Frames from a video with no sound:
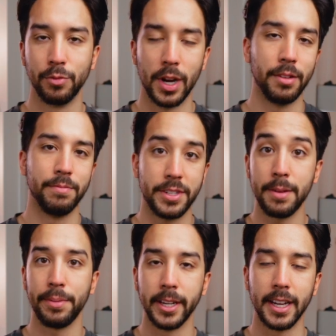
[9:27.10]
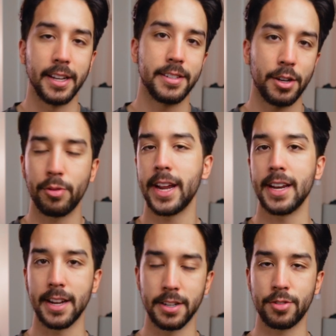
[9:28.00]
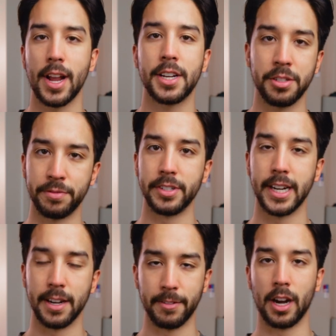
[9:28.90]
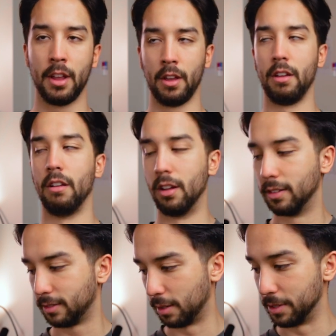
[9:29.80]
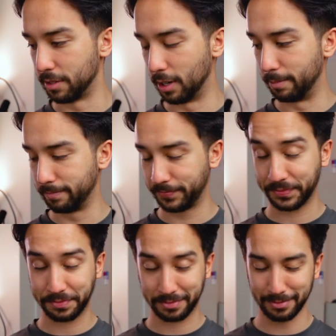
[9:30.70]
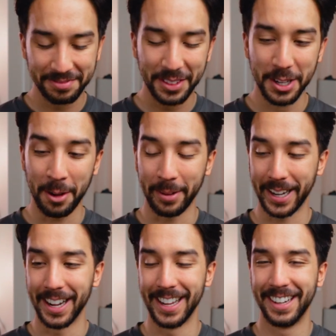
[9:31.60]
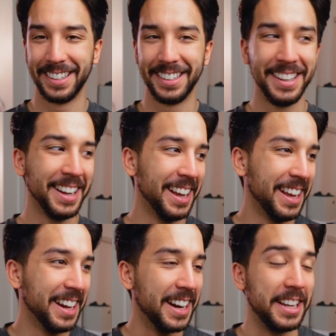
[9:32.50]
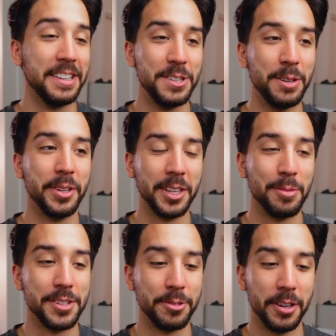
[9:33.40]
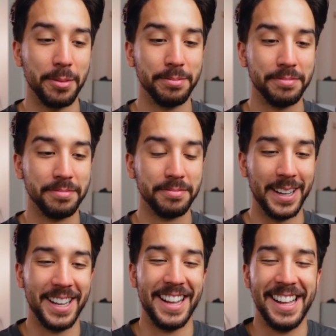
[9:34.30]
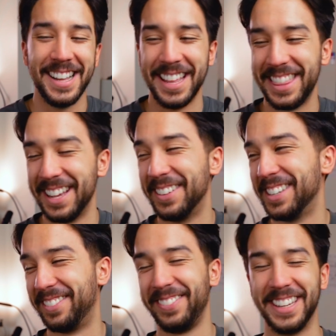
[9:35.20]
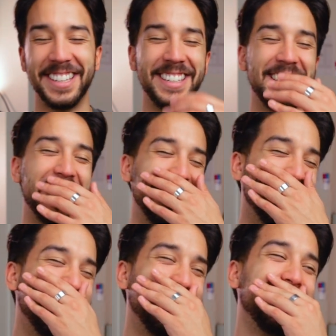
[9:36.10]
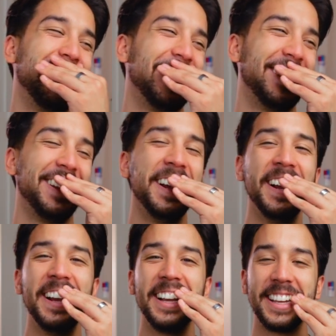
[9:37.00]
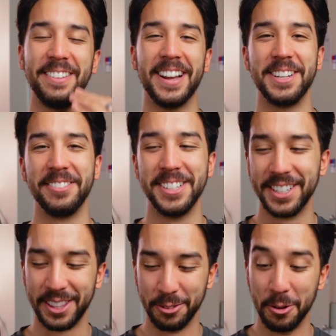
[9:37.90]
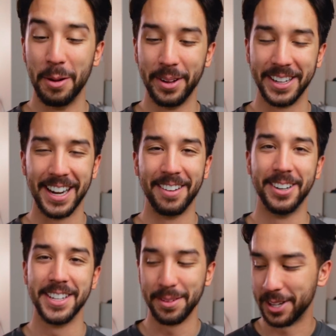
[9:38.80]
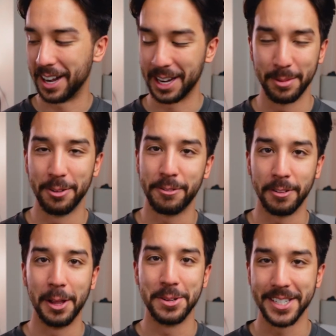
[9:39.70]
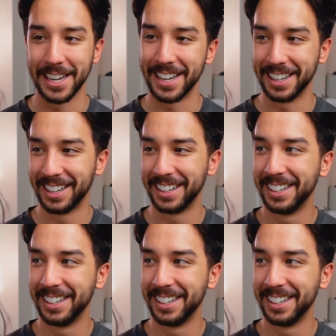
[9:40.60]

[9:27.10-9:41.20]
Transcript: Well, simply, it's to create a distraction-free environment. Almost threw up. Oh my God. I legitimately almost threw up. That was insane. Can you imagine if I just threw up on camera as I'm talking about flow state?